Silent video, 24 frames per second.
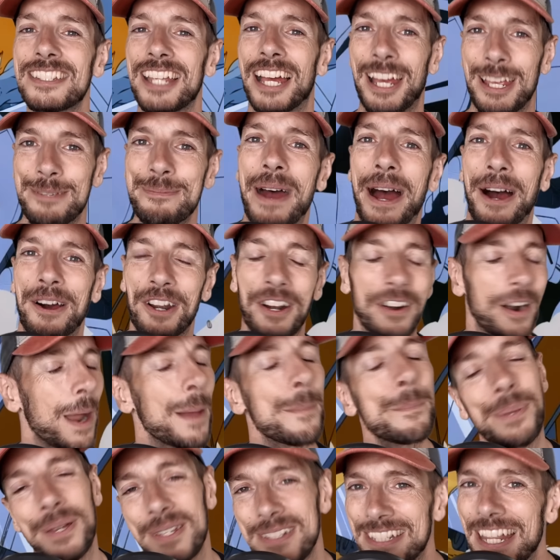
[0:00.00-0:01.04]
a time out, all
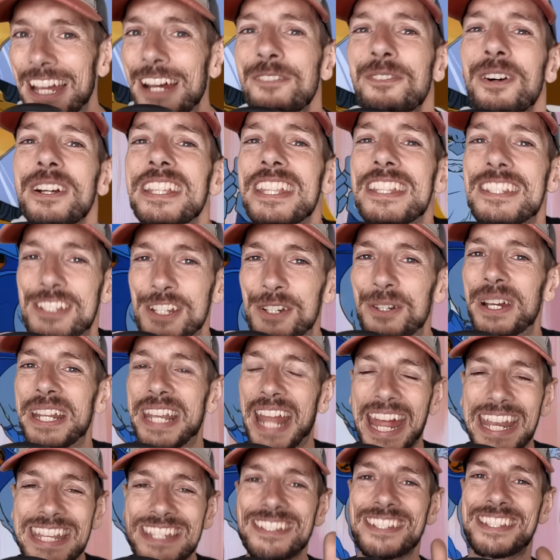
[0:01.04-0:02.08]
right? Put down what you're doing
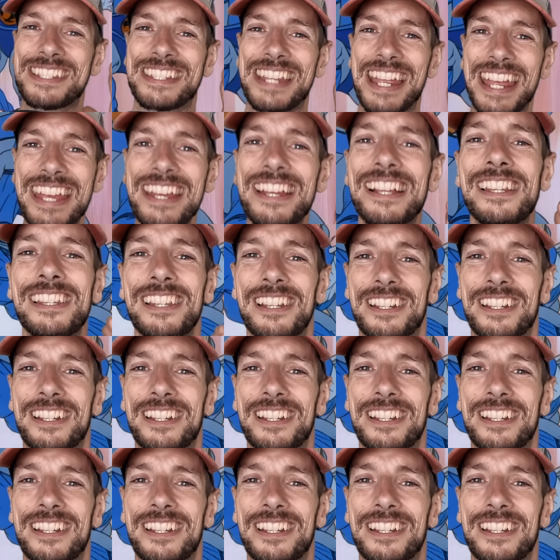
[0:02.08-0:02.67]
and just take a